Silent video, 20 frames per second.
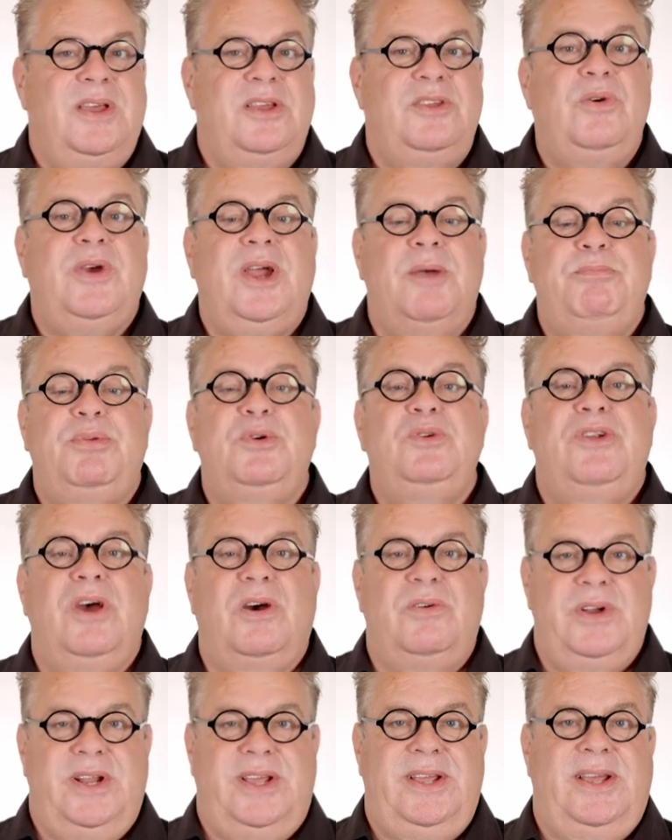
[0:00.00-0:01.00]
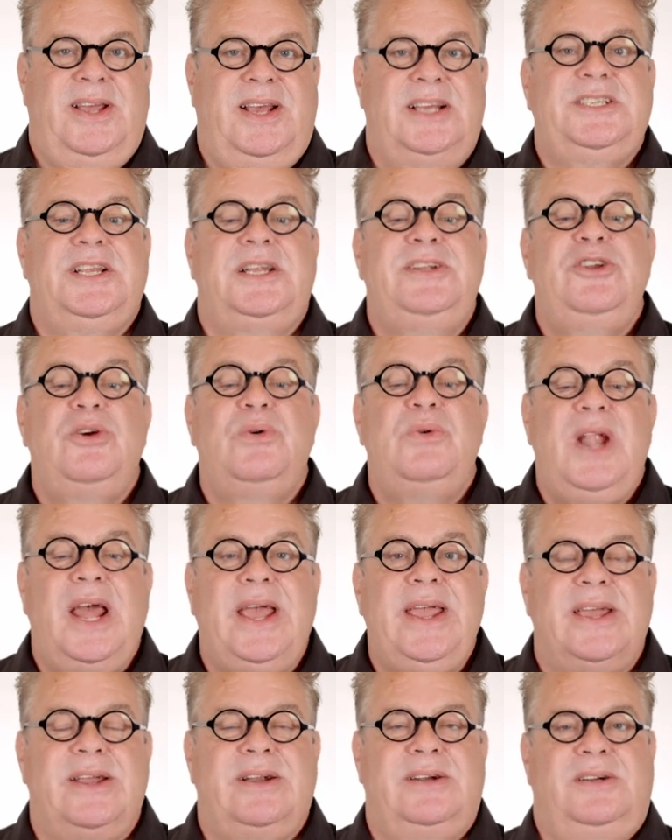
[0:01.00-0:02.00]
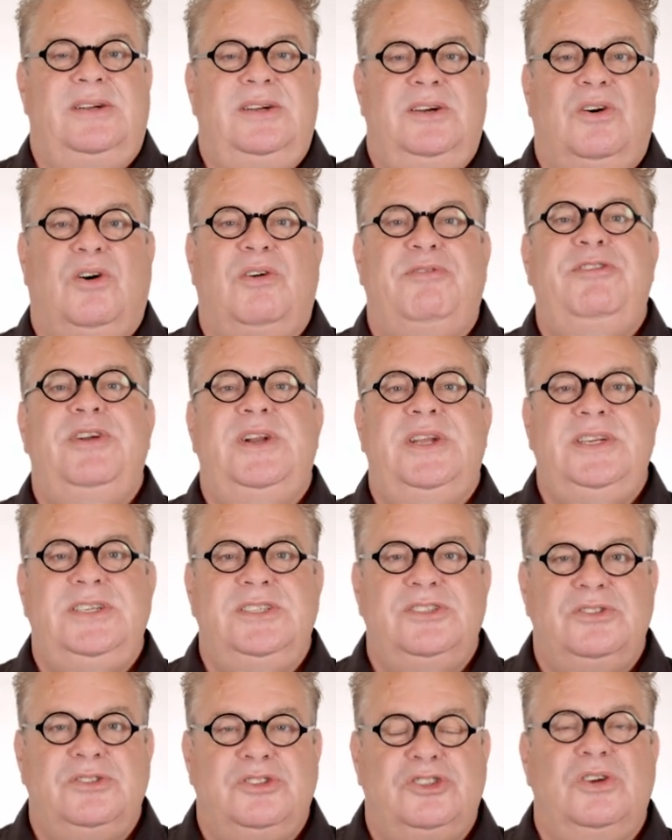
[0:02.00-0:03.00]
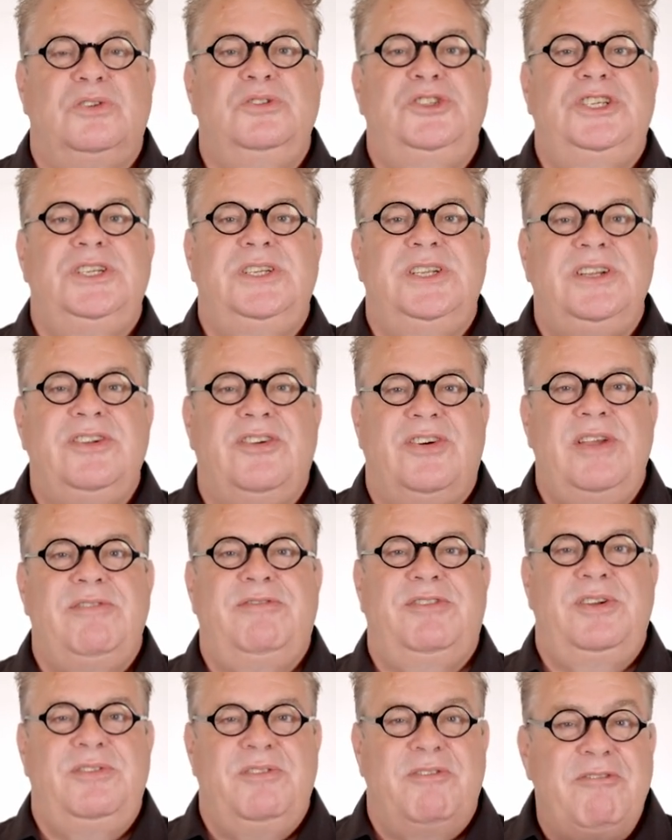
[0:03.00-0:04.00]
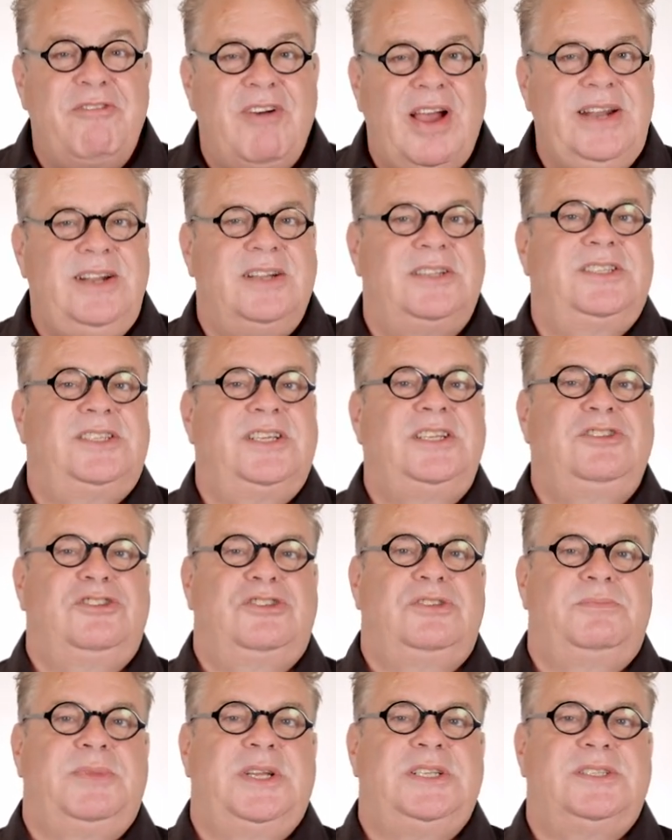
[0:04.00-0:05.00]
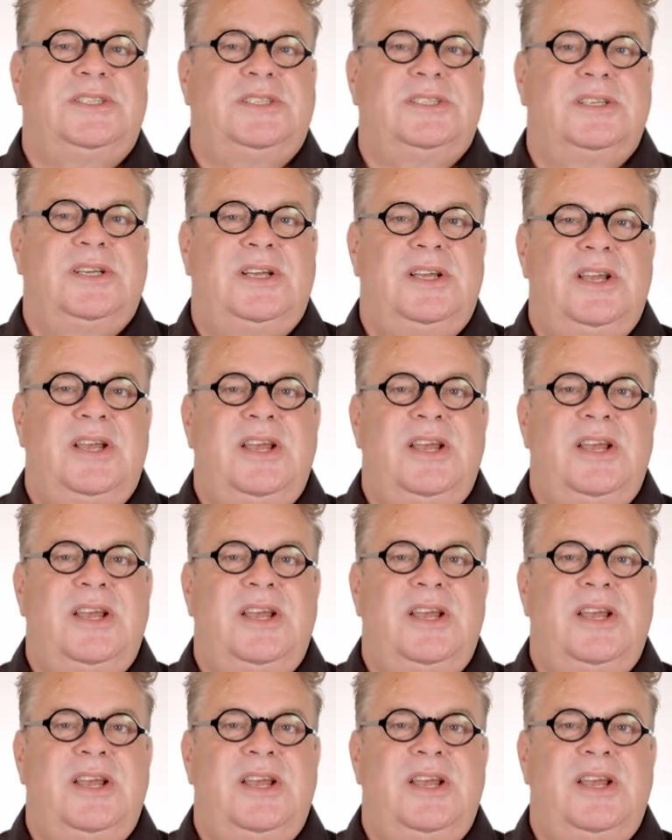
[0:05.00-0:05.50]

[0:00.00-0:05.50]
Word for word: you can put Doni as a new layer offering socially driven finance instruments